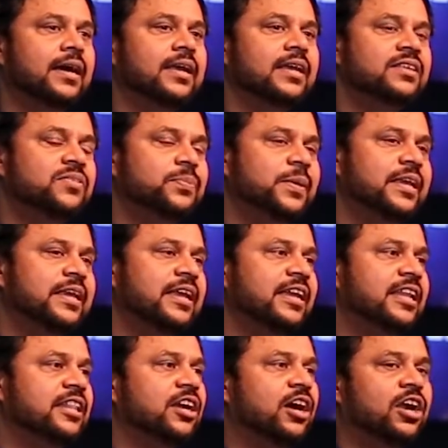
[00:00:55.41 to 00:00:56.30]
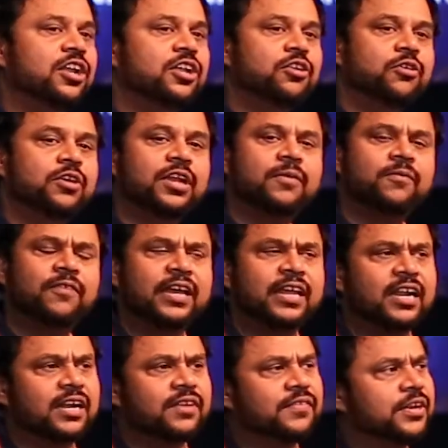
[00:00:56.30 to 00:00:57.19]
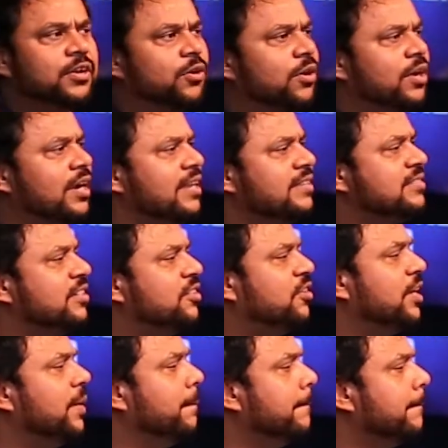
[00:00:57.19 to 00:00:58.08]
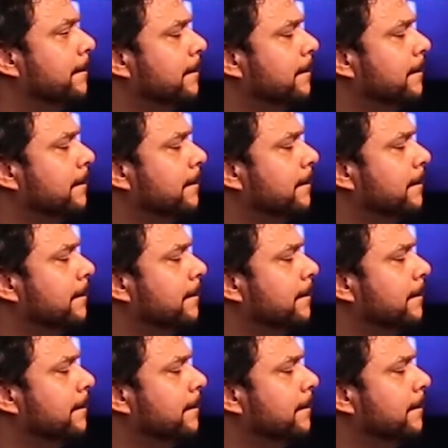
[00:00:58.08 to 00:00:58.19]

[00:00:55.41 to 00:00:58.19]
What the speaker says: he's speaking in the auditorium. Why not we go and listen to him?